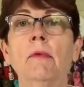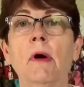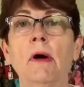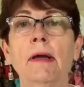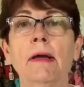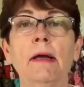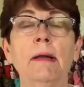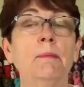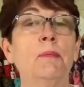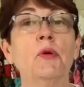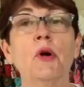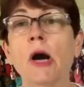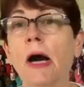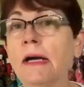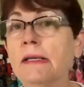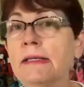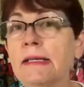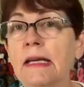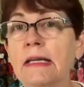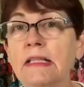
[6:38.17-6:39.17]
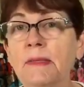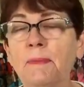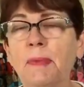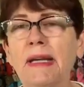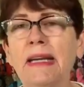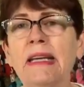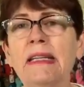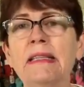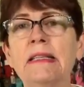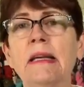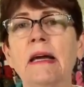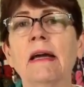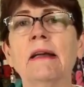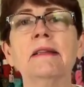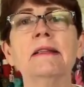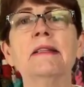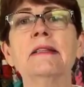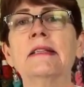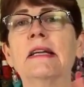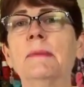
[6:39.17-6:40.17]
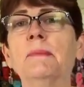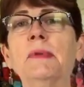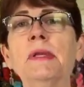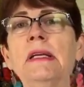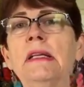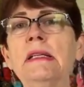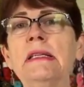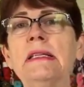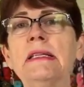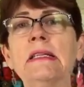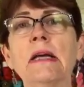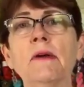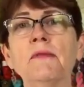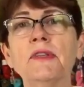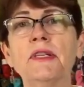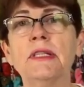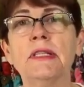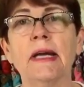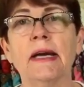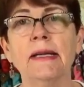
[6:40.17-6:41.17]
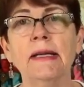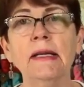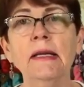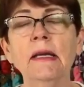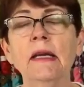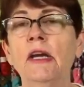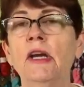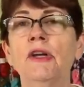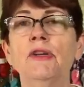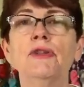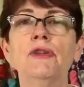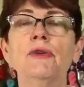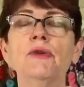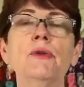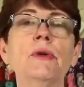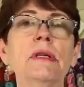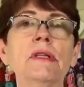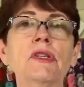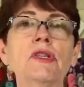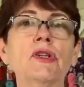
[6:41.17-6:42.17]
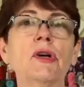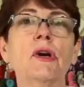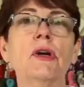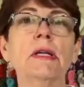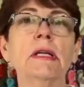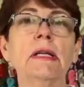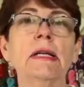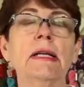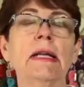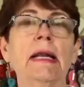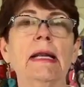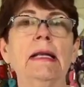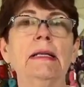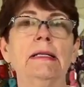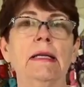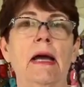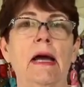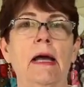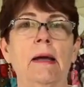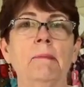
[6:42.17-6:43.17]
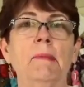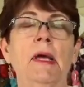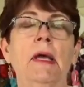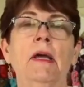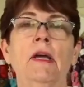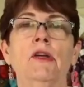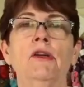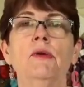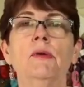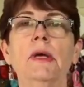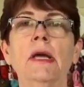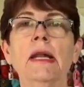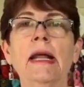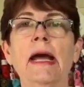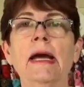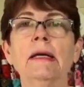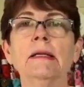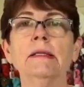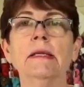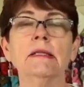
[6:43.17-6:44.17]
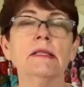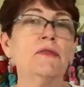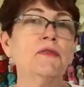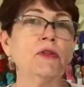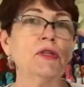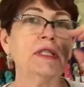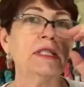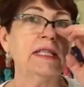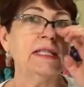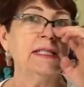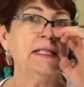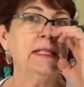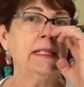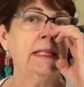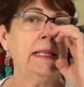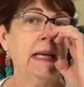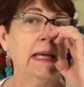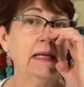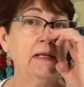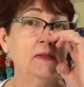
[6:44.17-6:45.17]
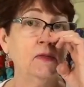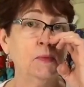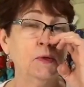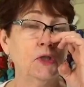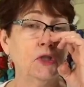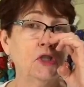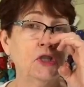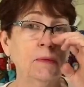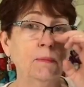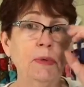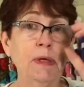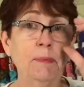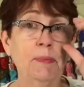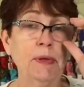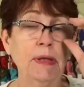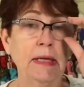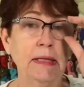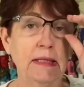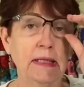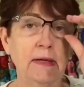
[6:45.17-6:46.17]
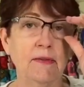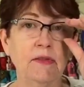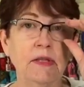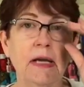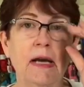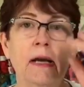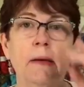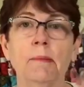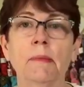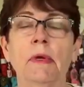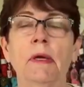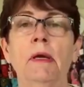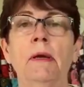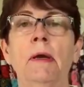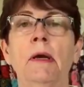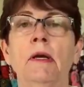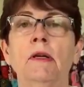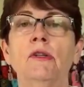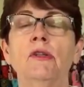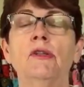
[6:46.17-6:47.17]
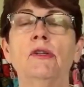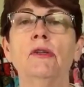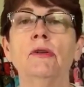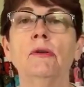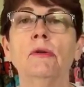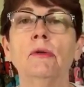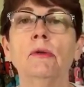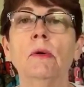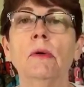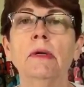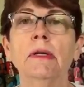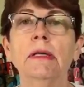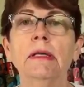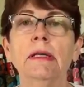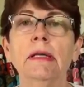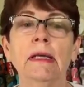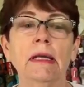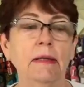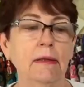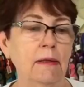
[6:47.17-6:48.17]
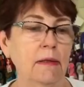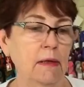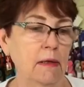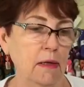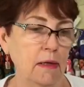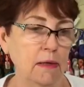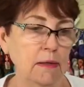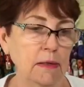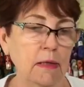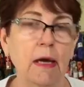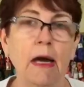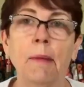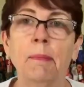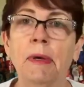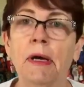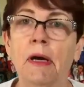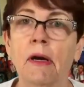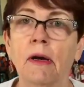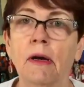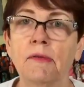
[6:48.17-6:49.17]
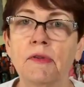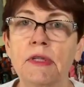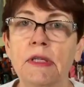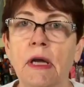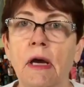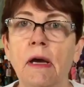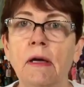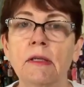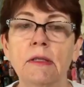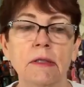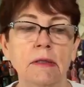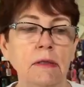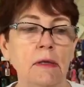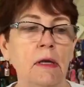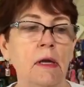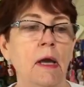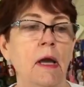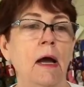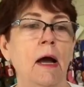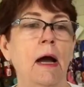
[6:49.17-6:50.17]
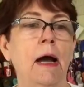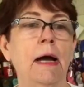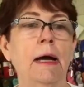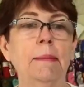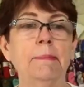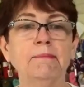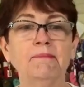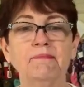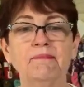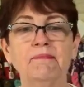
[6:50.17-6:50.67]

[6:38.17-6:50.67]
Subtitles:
in process, but it's a completely self-study, so you can start it at any time. You get access for 60 days, which should be plenty of time to knit a pair of socks. I'm